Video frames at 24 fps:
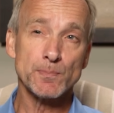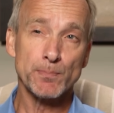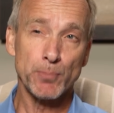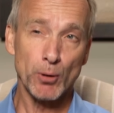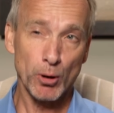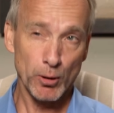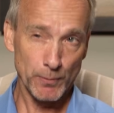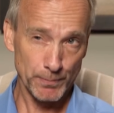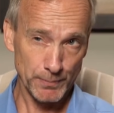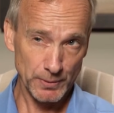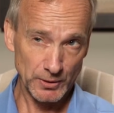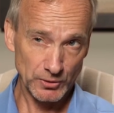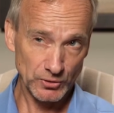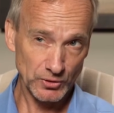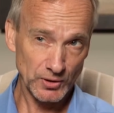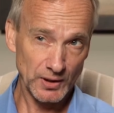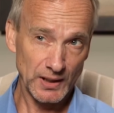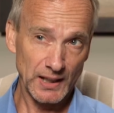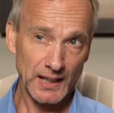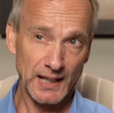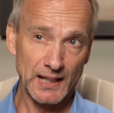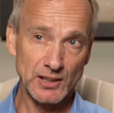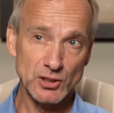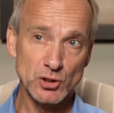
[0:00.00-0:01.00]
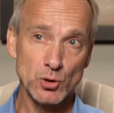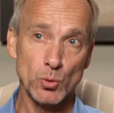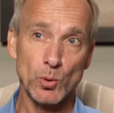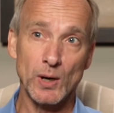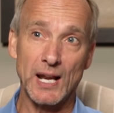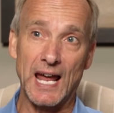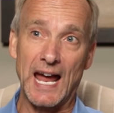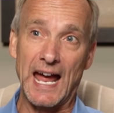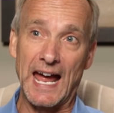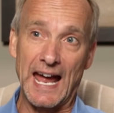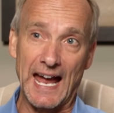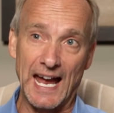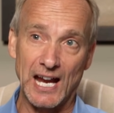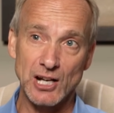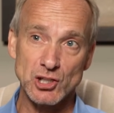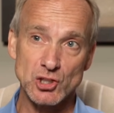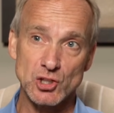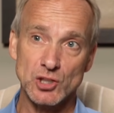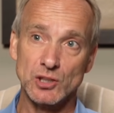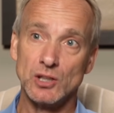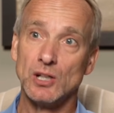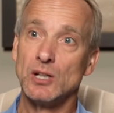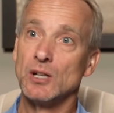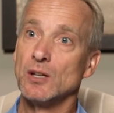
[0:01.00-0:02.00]
purpose as to an
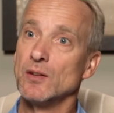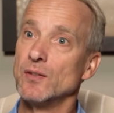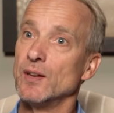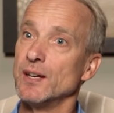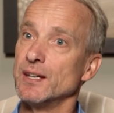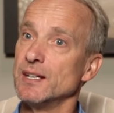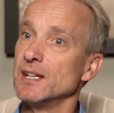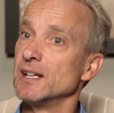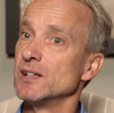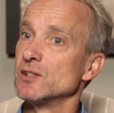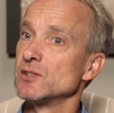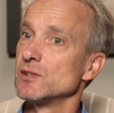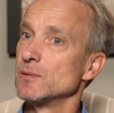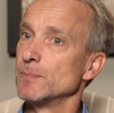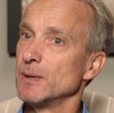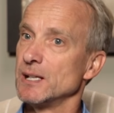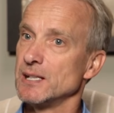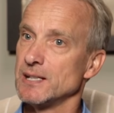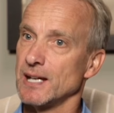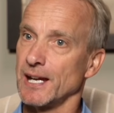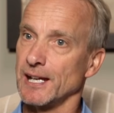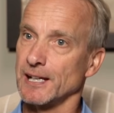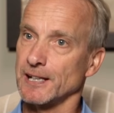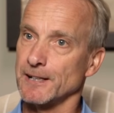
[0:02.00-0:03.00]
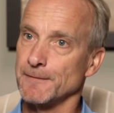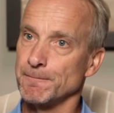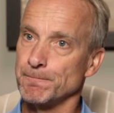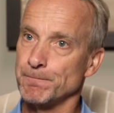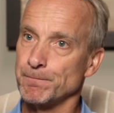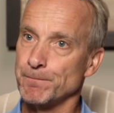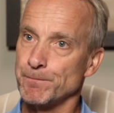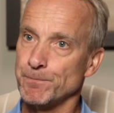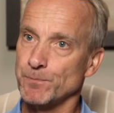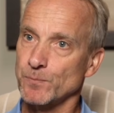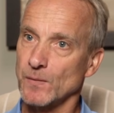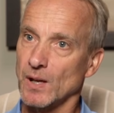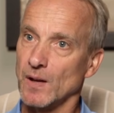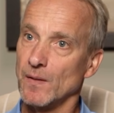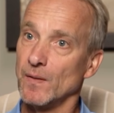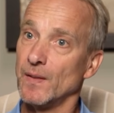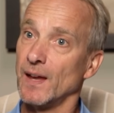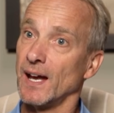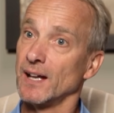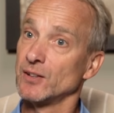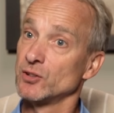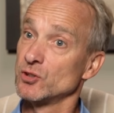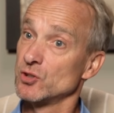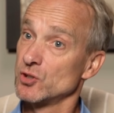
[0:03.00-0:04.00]
action that needs to be taken.
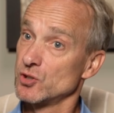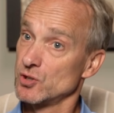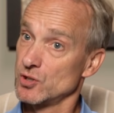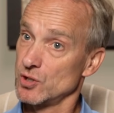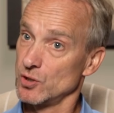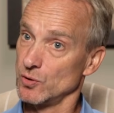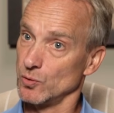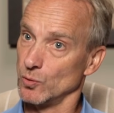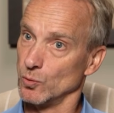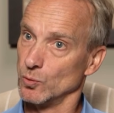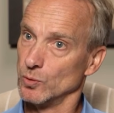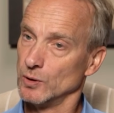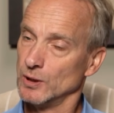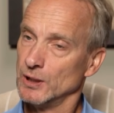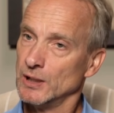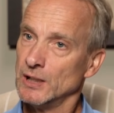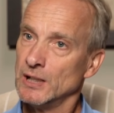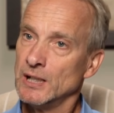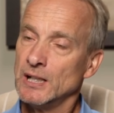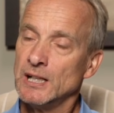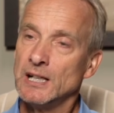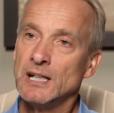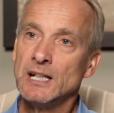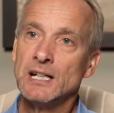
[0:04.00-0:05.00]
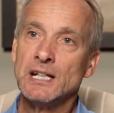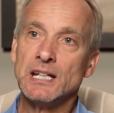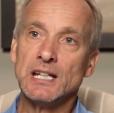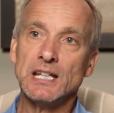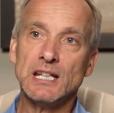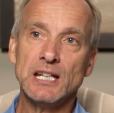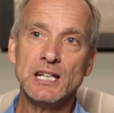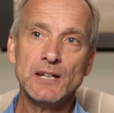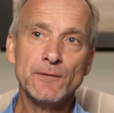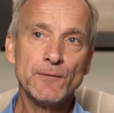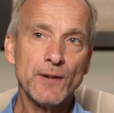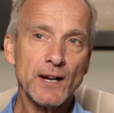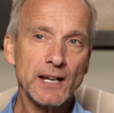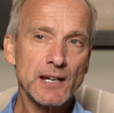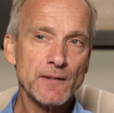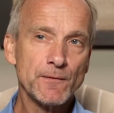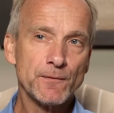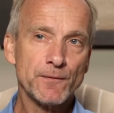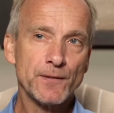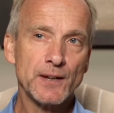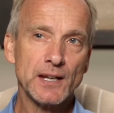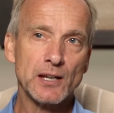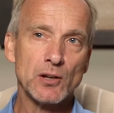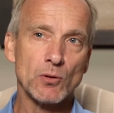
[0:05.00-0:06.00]
That's 2. If I can
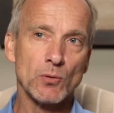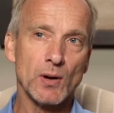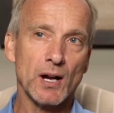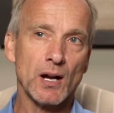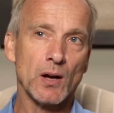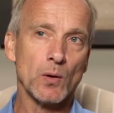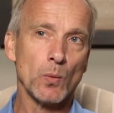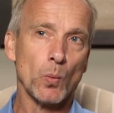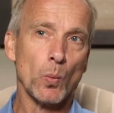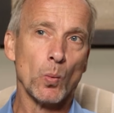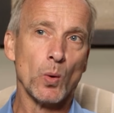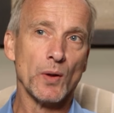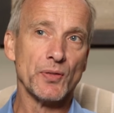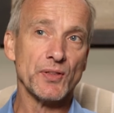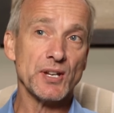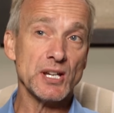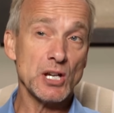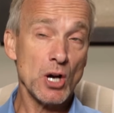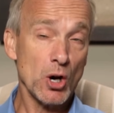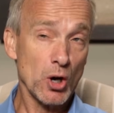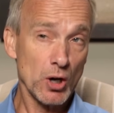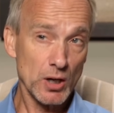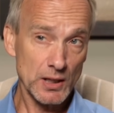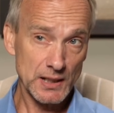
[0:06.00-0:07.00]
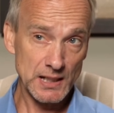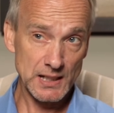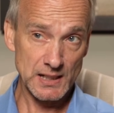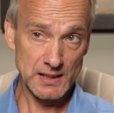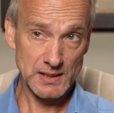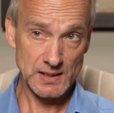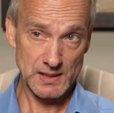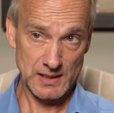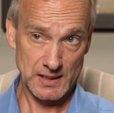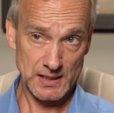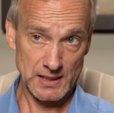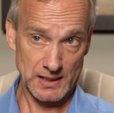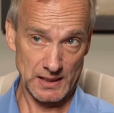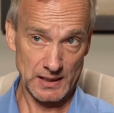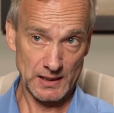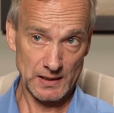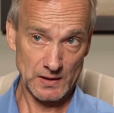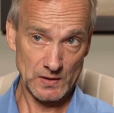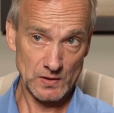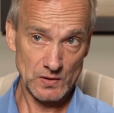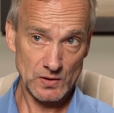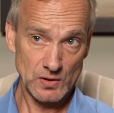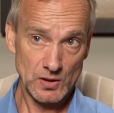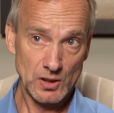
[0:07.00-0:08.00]
figure out what the audience
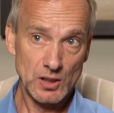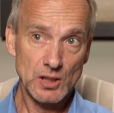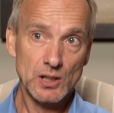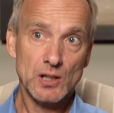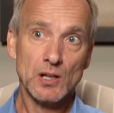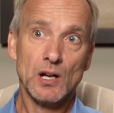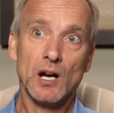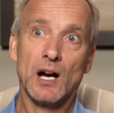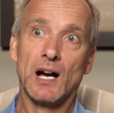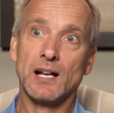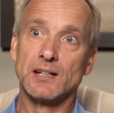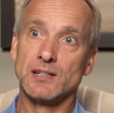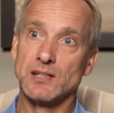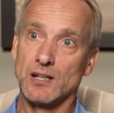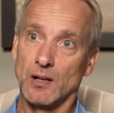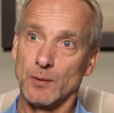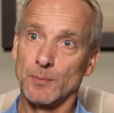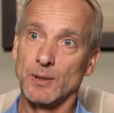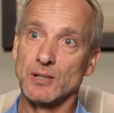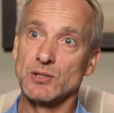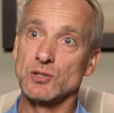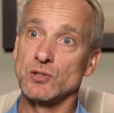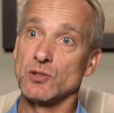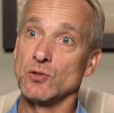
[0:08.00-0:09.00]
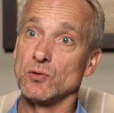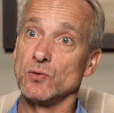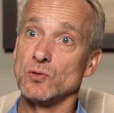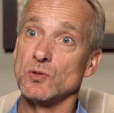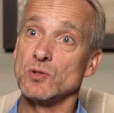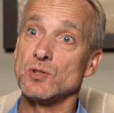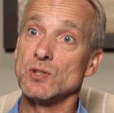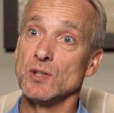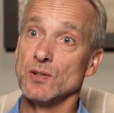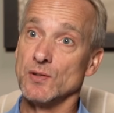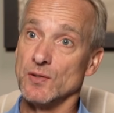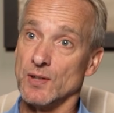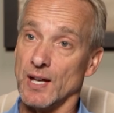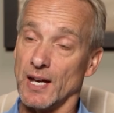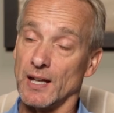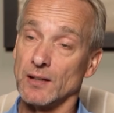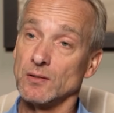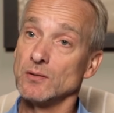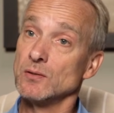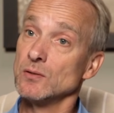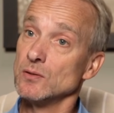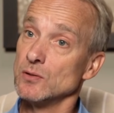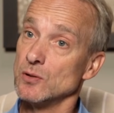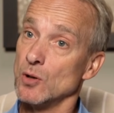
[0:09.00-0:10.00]
is, I tell my students
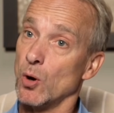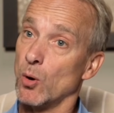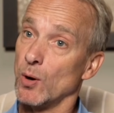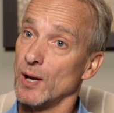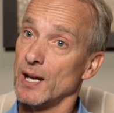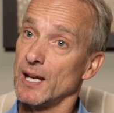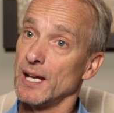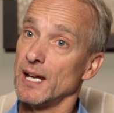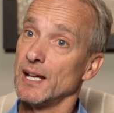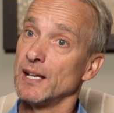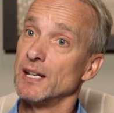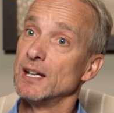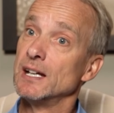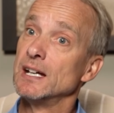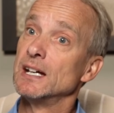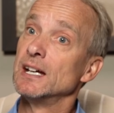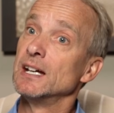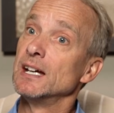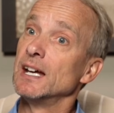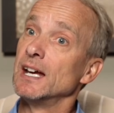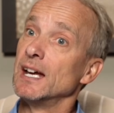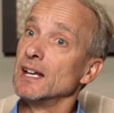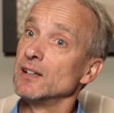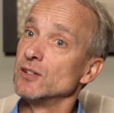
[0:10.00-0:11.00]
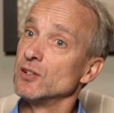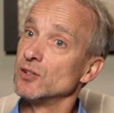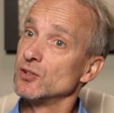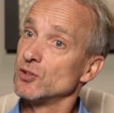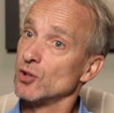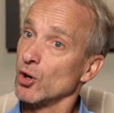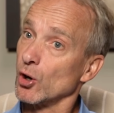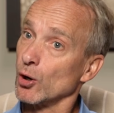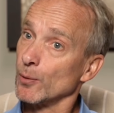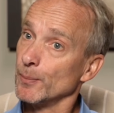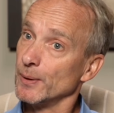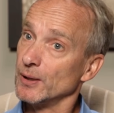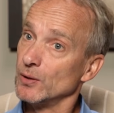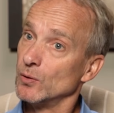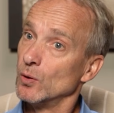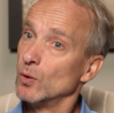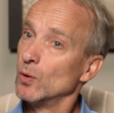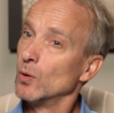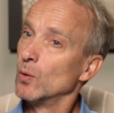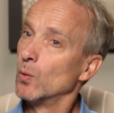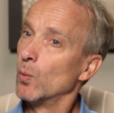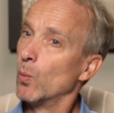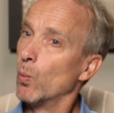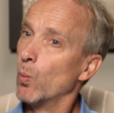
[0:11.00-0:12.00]
then go ahead and determine
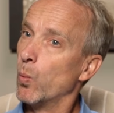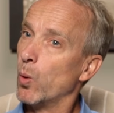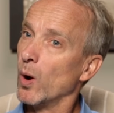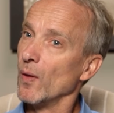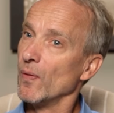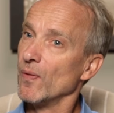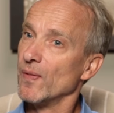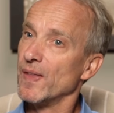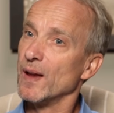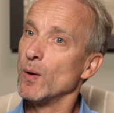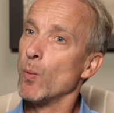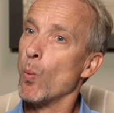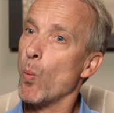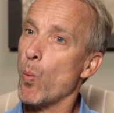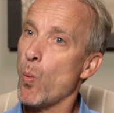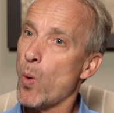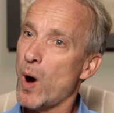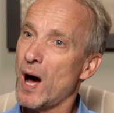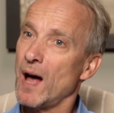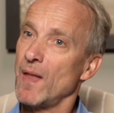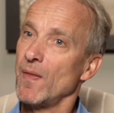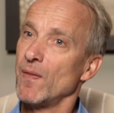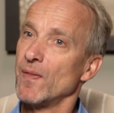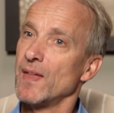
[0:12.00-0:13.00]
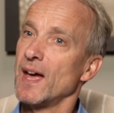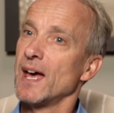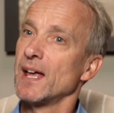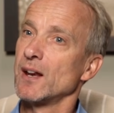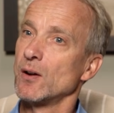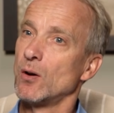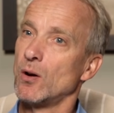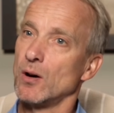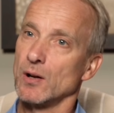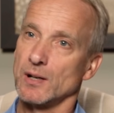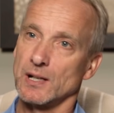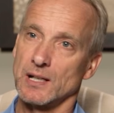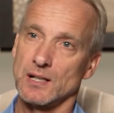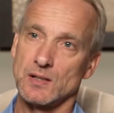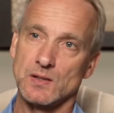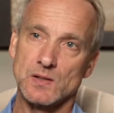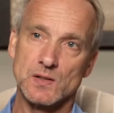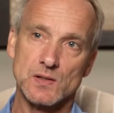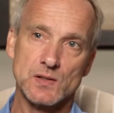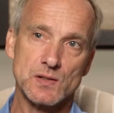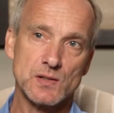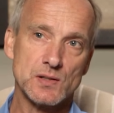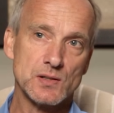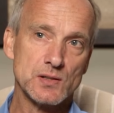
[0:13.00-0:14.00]
what they want that
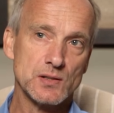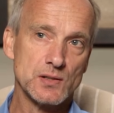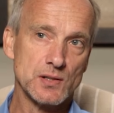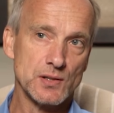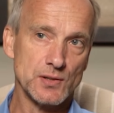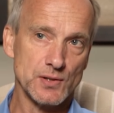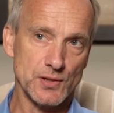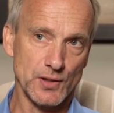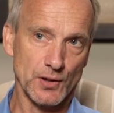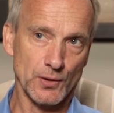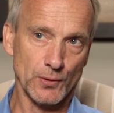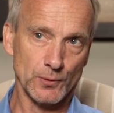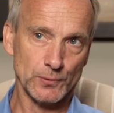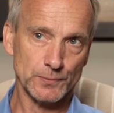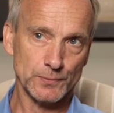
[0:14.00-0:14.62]
audience to do.